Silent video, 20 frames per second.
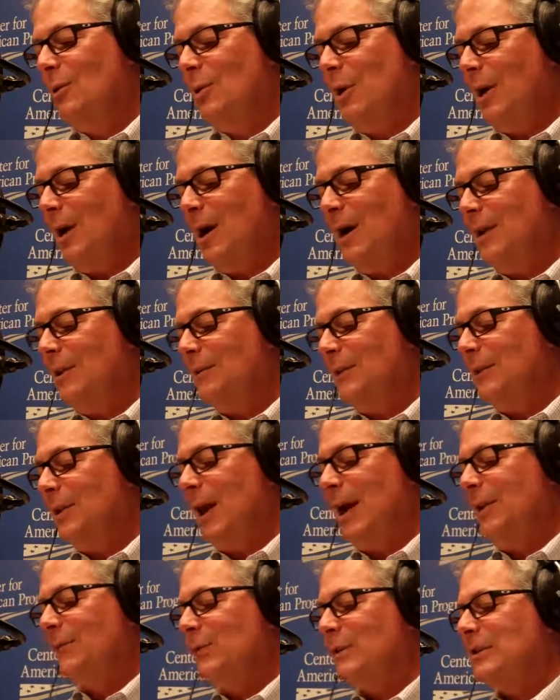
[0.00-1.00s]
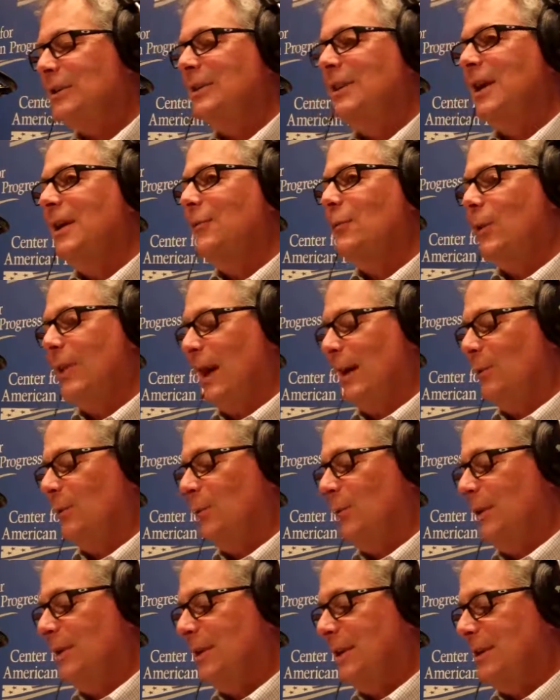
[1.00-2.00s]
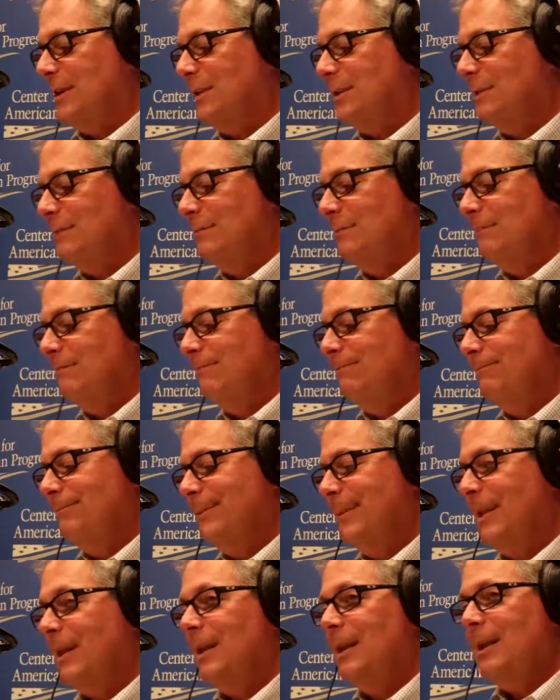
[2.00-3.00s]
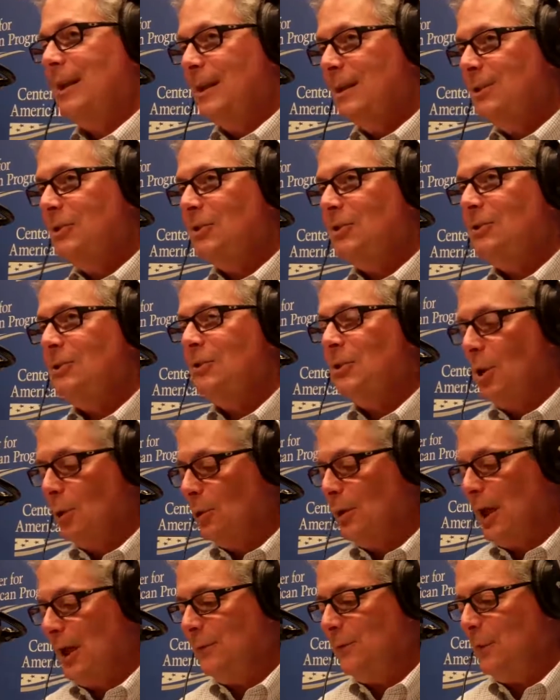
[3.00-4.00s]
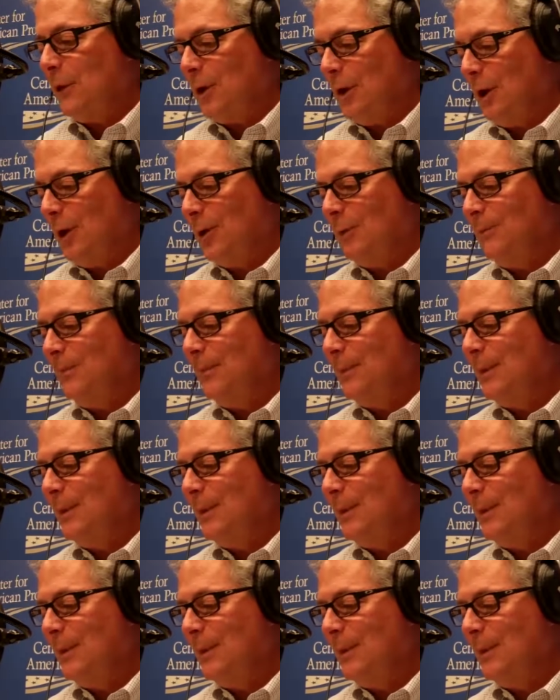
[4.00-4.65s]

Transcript: What kind of a life is a life without feelings? It is no life at all.